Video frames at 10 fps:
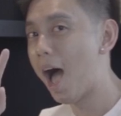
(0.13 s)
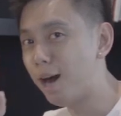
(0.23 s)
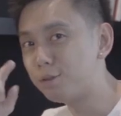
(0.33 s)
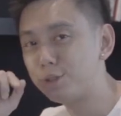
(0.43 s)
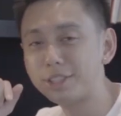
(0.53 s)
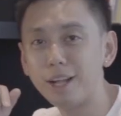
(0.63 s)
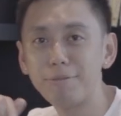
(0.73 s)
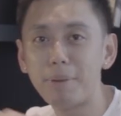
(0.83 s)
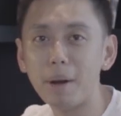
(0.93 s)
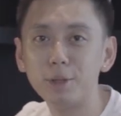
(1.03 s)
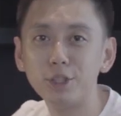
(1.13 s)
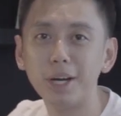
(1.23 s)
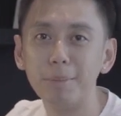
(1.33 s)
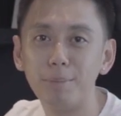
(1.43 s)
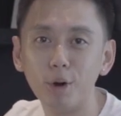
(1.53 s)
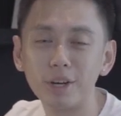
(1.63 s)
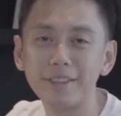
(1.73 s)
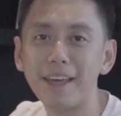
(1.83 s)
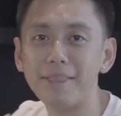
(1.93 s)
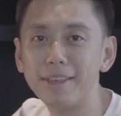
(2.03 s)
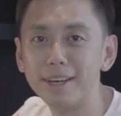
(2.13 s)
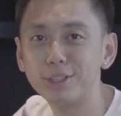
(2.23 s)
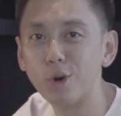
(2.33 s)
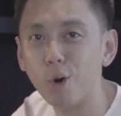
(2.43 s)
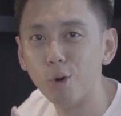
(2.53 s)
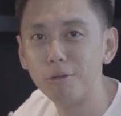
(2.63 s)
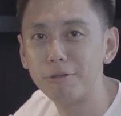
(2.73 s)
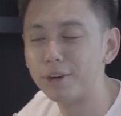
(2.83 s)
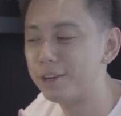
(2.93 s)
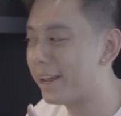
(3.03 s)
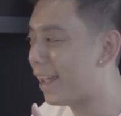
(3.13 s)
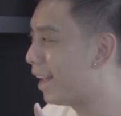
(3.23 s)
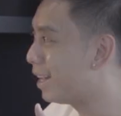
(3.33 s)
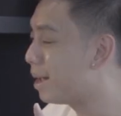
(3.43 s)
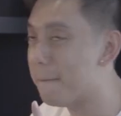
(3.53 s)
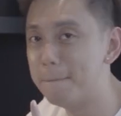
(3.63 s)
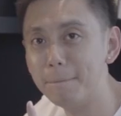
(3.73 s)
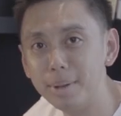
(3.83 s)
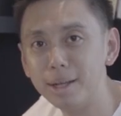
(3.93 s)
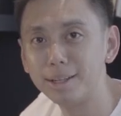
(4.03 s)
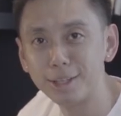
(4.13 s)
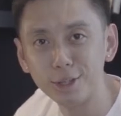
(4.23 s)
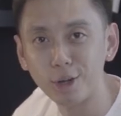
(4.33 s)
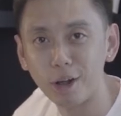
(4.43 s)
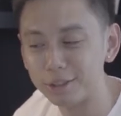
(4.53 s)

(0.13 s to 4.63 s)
How to self-publish a book that does over $1 million.